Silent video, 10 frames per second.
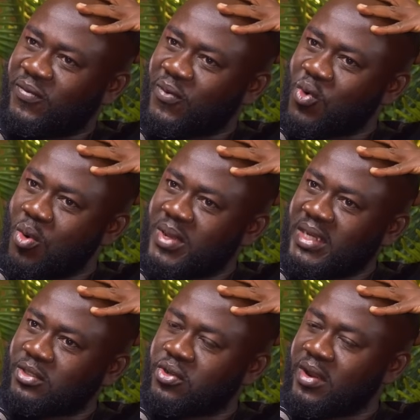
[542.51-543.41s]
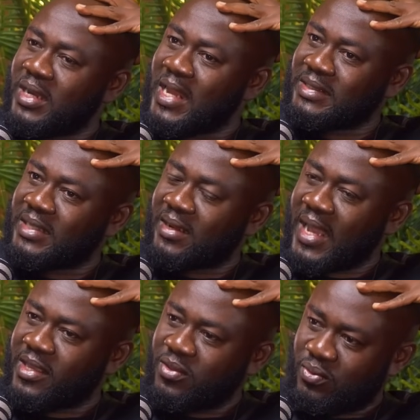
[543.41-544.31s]
for comedy during that
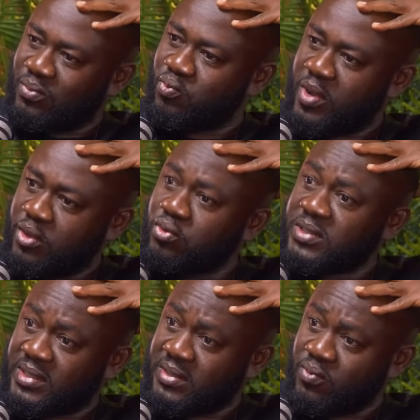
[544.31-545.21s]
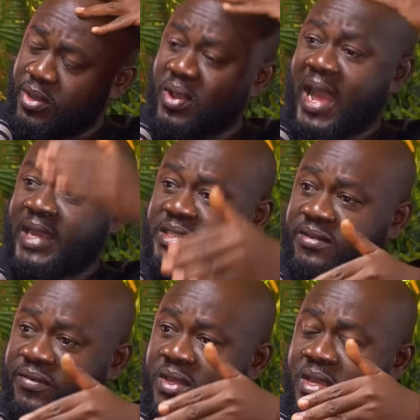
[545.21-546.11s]
like were you
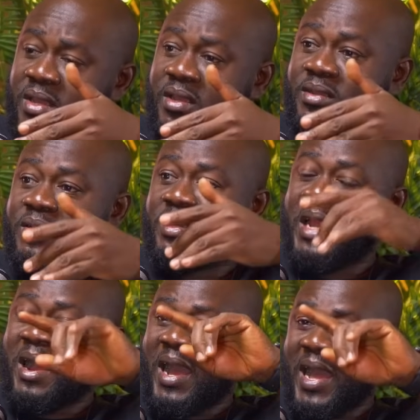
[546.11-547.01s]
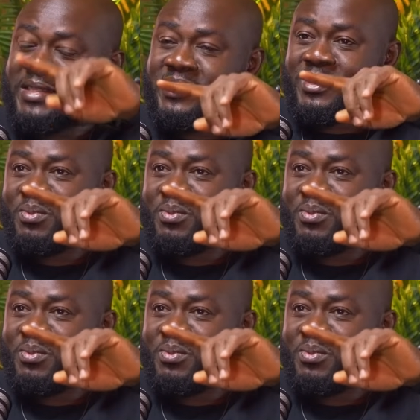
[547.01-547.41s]
active now I ask this